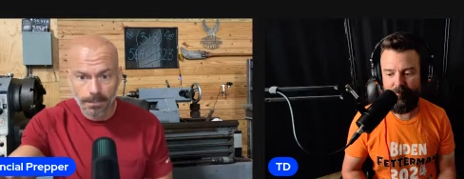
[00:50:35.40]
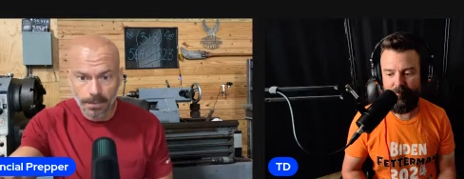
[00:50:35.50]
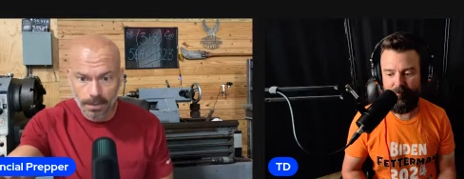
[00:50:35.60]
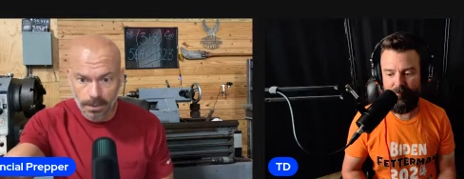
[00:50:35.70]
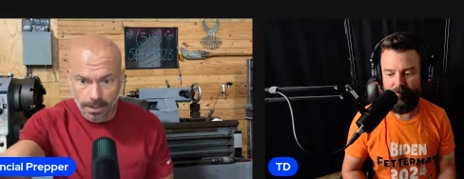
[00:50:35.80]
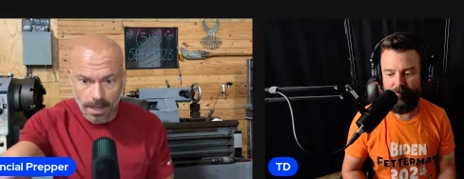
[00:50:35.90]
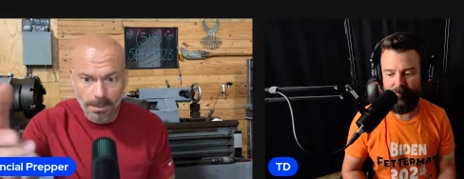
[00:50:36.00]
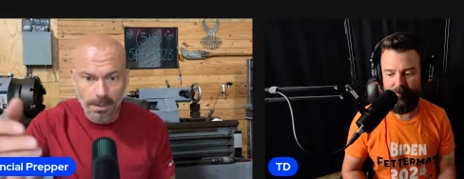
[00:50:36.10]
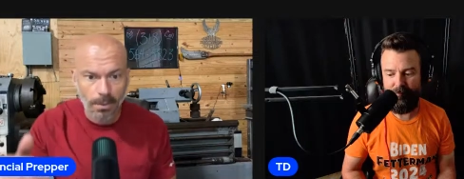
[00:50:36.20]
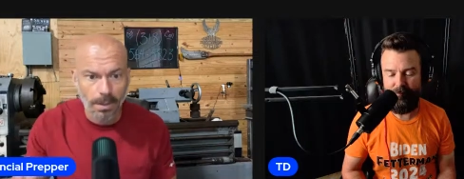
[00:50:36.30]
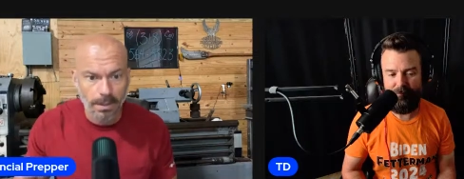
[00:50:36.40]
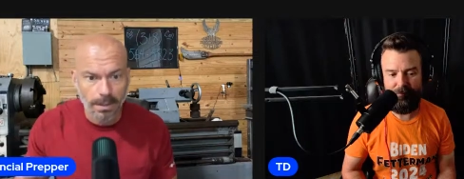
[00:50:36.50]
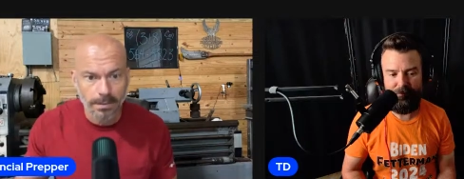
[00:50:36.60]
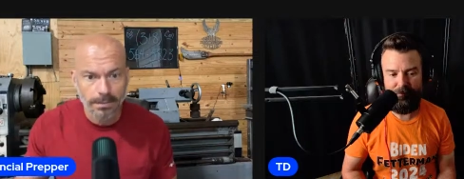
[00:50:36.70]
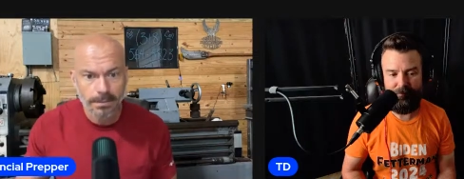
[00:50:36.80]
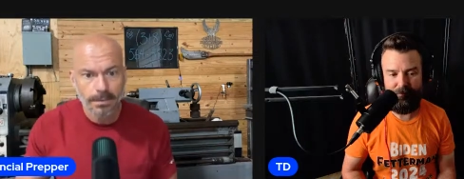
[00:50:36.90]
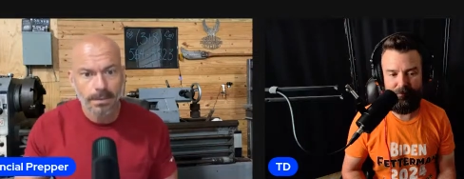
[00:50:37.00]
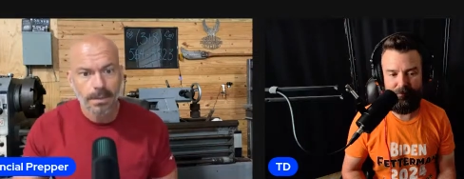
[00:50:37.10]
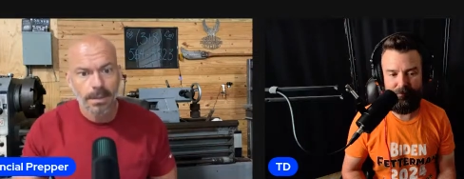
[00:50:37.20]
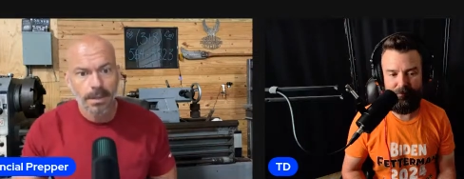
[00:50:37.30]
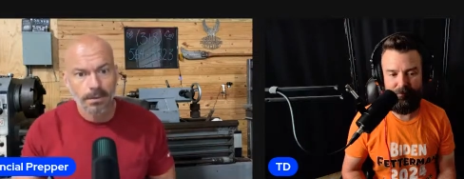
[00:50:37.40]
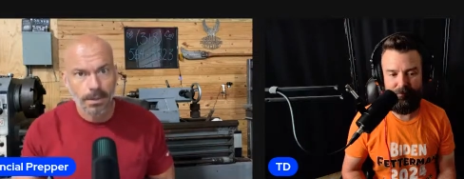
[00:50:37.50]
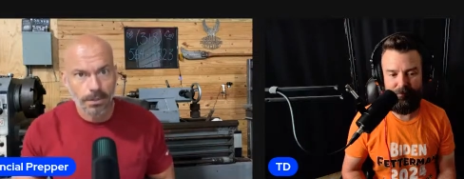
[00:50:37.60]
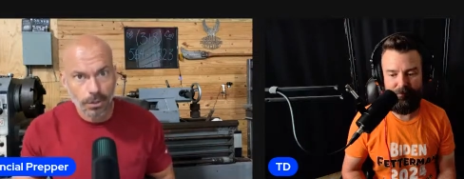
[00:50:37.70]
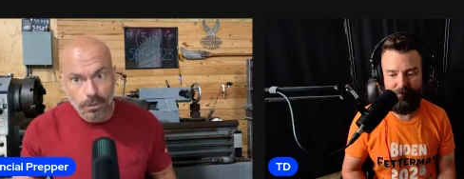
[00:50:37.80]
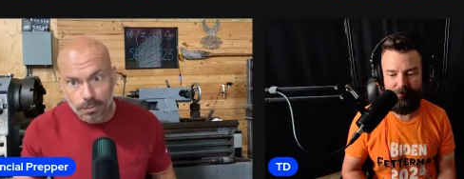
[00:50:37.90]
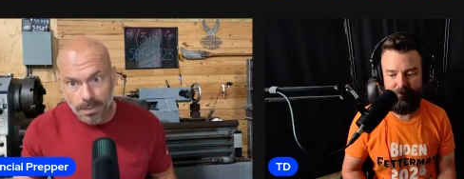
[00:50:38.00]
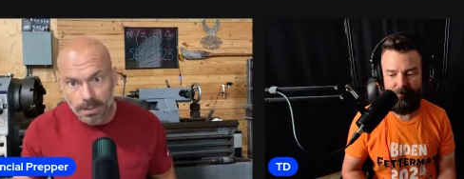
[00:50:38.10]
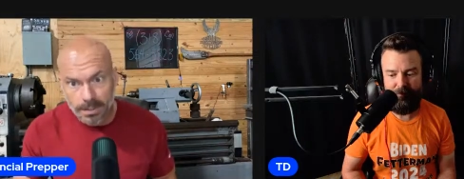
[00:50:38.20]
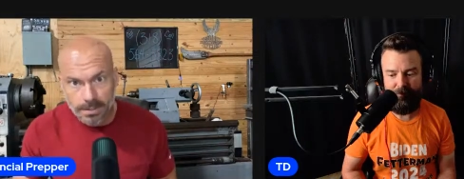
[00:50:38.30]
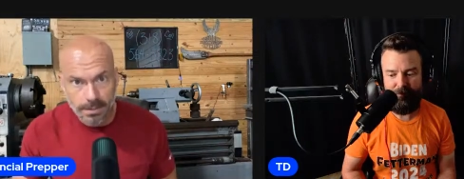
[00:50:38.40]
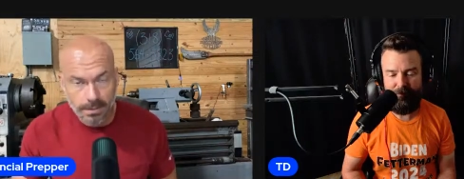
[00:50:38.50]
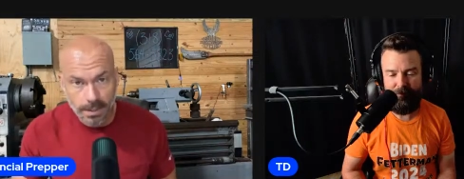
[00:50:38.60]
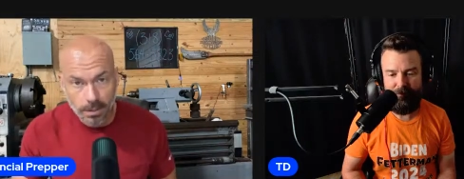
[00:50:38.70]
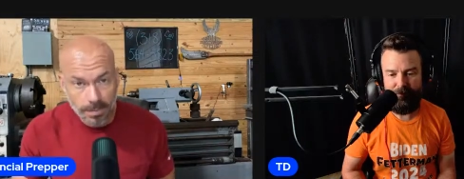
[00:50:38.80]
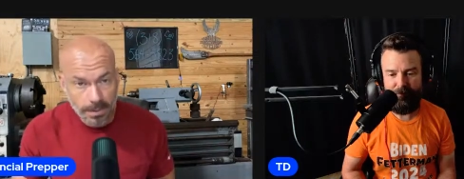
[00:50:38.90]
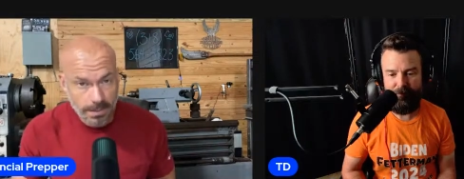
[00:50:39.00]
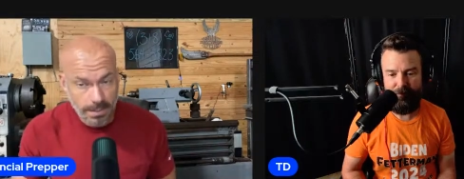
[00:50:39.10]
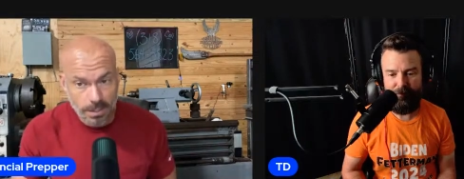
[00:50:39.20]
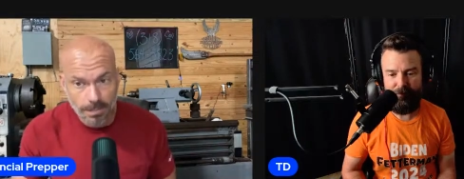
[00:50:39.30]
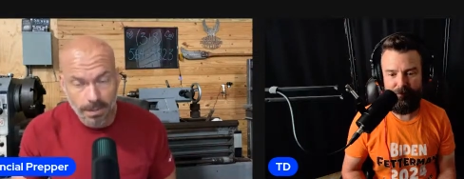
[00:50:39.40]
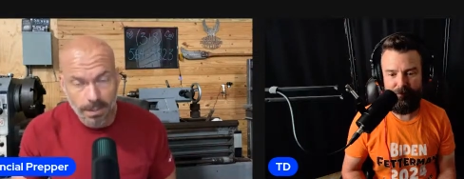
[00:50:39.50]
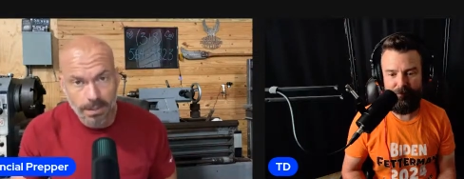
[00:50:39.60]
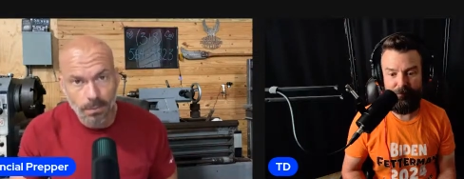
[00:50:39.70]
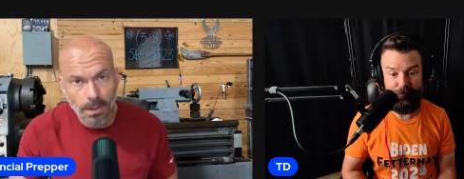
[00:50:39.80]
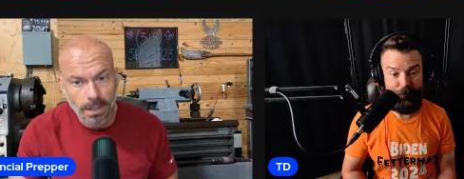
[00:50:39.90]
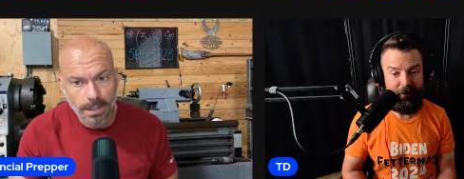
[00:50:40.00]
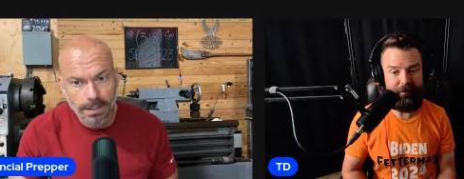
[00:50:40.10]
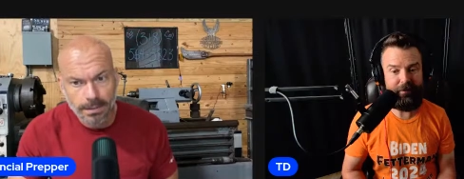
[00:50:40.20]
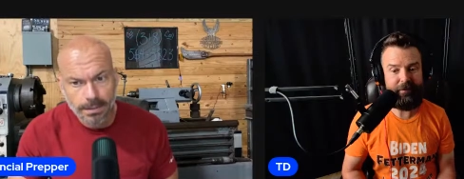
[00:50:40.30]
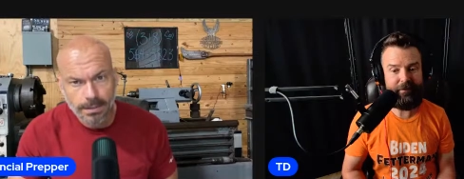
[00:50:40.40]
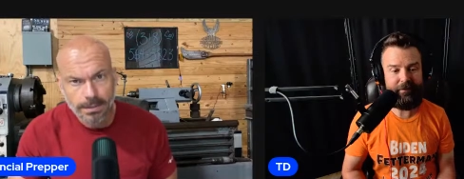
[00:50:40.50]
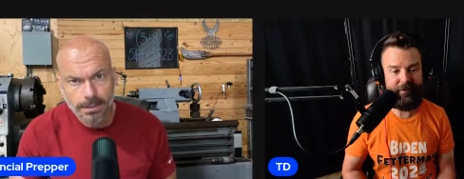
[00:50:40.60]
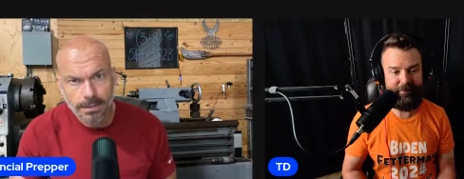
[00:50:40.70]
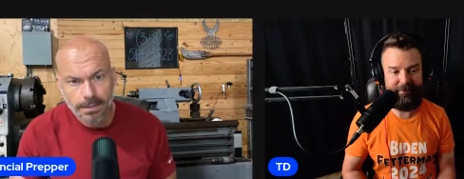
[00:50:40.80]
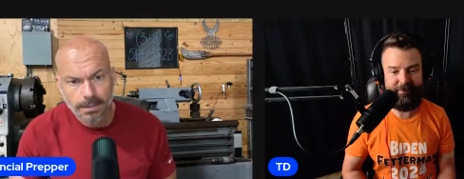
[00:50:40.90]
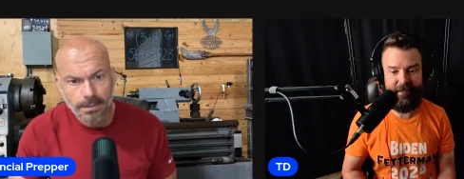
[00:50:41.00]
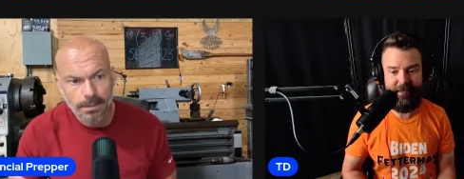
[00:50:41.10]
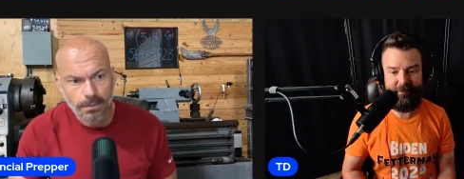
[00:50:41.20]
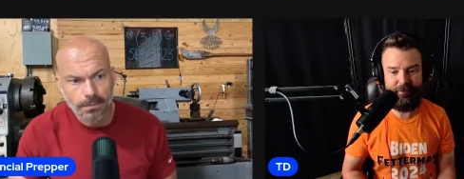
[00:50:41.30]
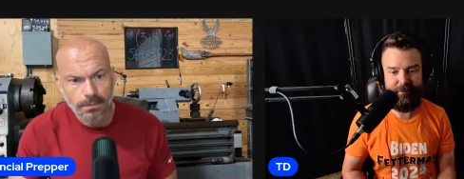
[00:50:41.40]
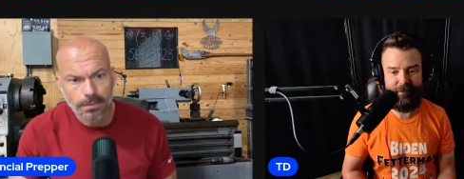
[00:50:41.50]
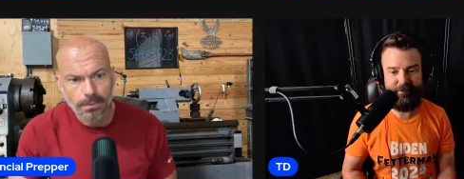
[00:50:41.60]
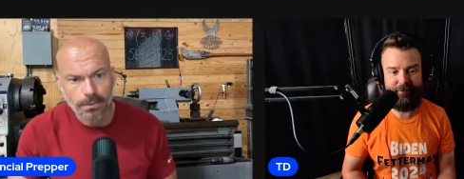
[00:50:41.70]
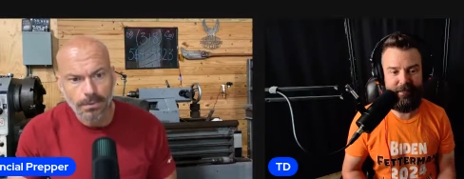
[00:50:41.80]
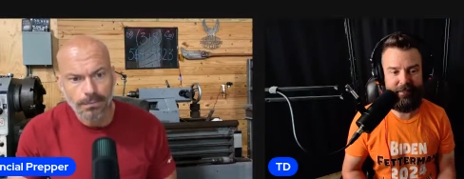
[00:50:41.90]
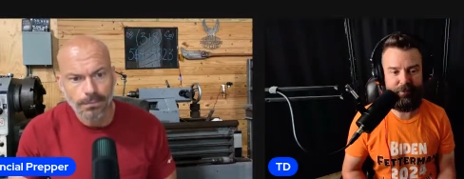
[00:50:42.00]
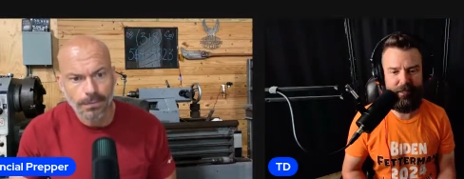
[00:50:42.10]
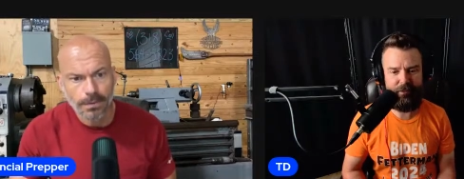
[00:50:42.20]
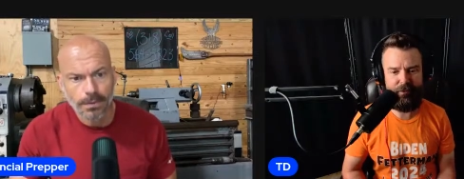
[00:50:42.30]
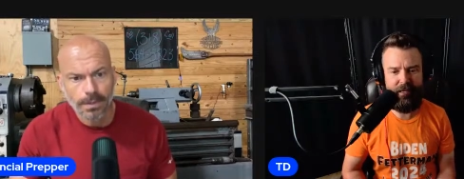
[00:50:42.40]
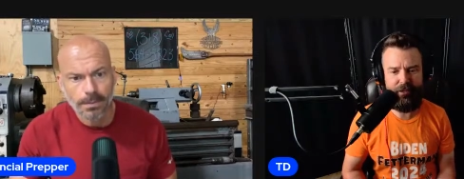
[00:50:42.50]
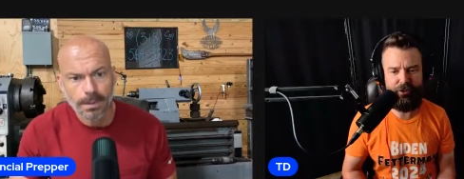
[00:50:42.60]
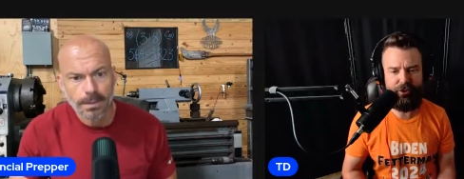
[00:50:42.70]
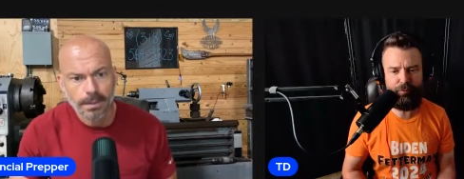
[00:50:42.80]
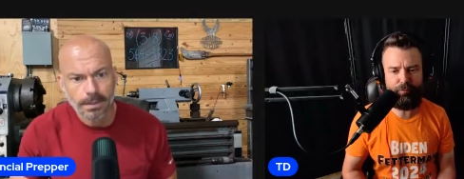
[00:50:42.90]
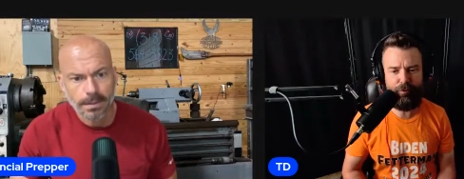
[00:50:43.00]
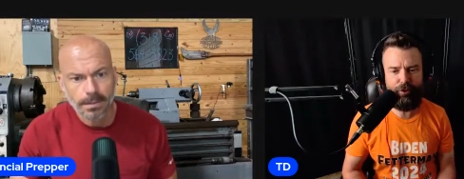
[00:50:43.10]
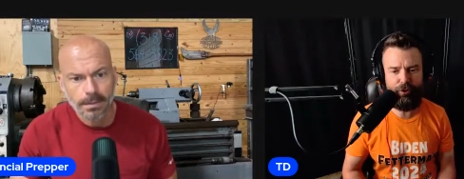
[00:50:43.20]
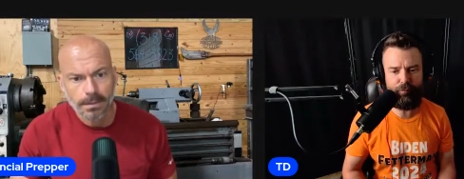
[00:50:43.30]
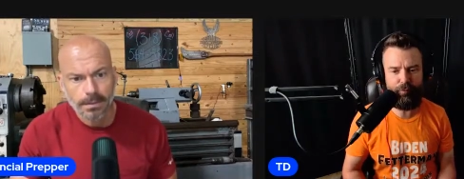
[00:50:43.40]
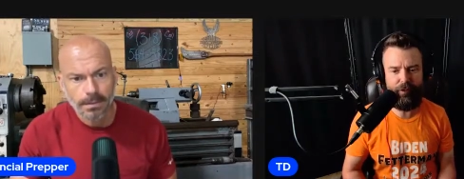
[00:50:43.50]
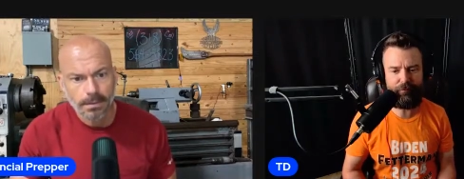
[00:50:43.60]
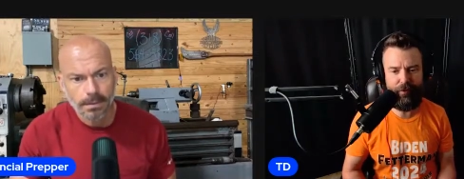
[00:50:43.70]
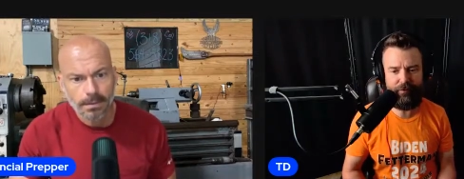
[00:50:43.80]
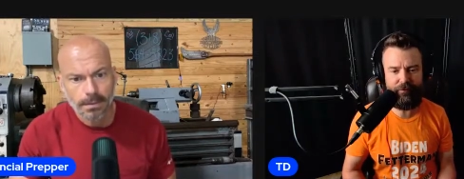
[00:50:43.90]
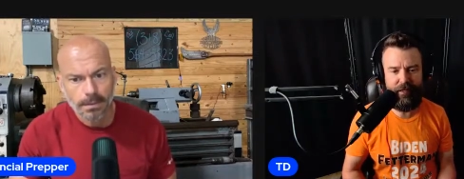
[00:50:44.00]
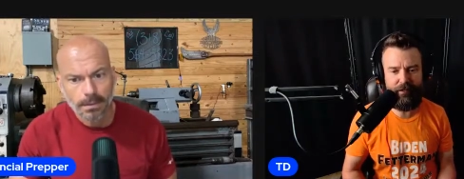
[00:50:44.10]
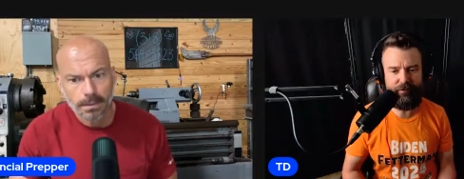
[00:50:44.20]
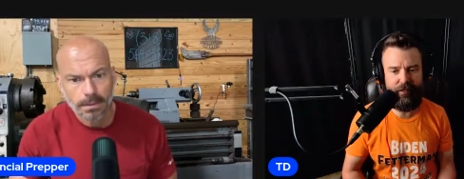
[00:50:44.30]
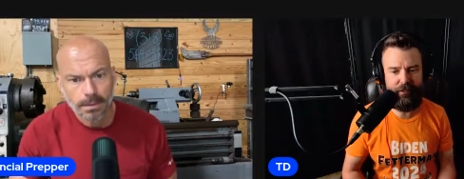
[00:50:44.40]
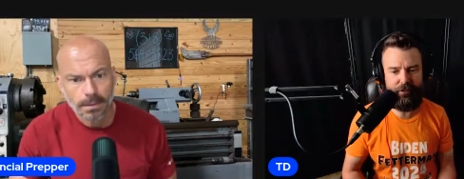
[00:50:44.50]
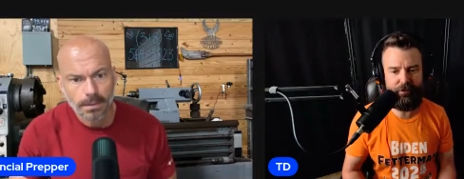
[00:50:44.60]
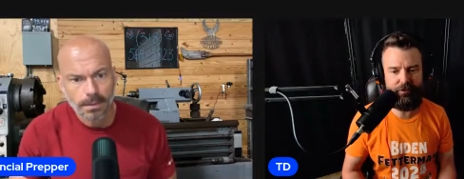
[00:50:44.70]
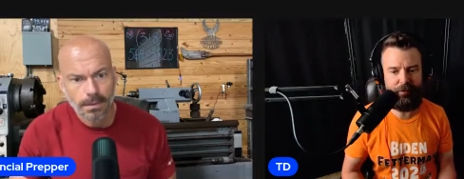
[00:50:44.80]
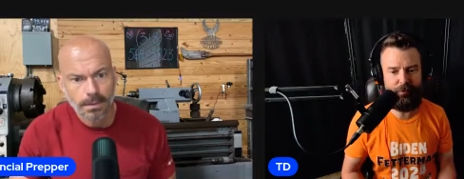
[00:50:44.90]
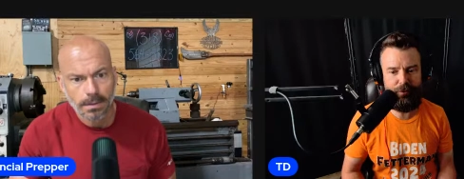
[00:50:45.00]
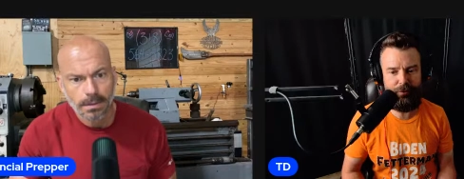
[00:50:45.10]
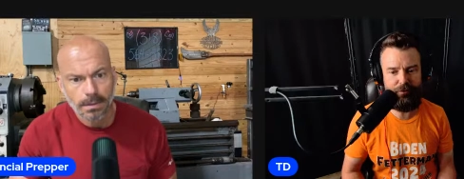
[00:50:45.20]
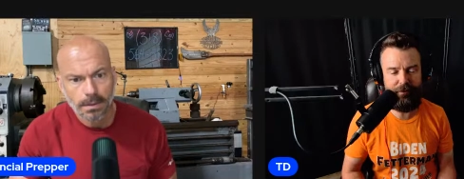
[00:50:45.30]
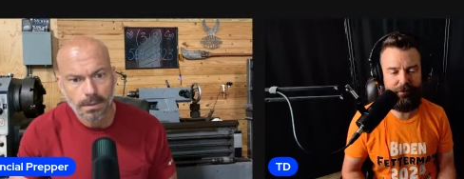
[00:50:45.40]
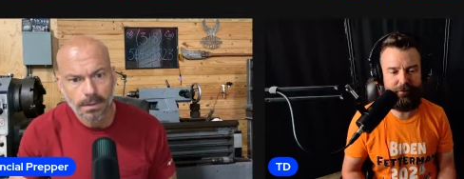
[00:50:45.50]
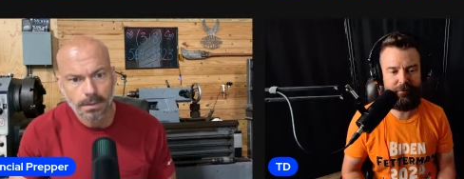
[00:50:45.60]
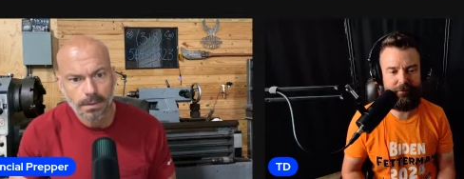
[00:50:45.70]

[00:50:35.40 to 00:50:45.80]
Speaker 1: the commenter a while ago. Now, can you please can you please explain why? Right.
Speaker 2: That's exactly you, that's exactly what I do. Like hey, that? could you could you rephrase that because I didn't understand what you were saying.